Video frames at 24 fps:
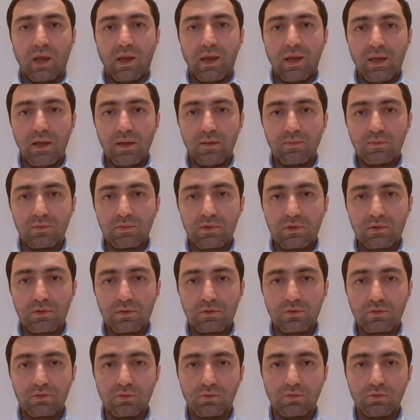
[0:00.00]
aimed
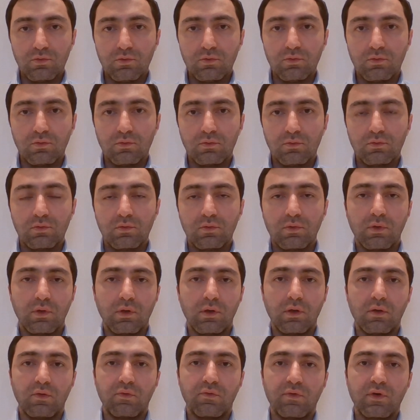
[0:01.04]
to
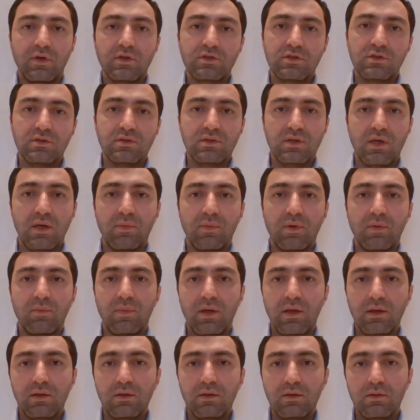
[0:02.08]
Russians coming
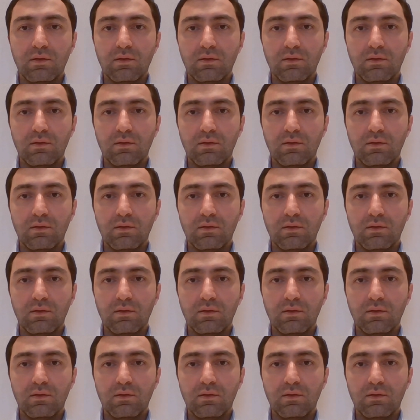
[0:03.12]
back